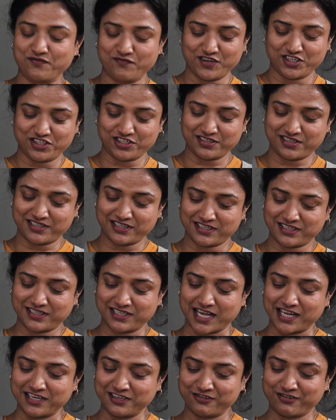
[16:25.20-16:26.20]
which is
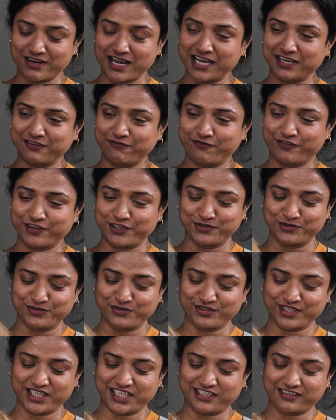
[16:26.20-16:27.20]
sun-dried
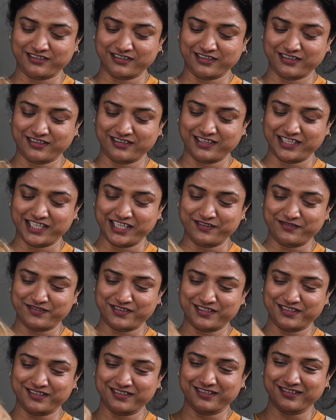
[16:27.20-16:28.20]
fenugreek
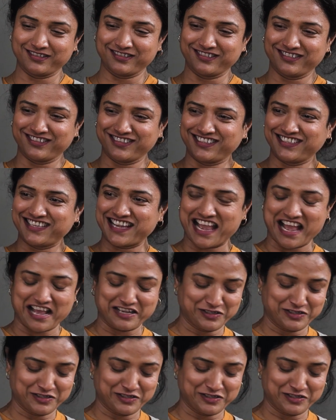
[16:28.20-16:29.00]
leaves. Yeah,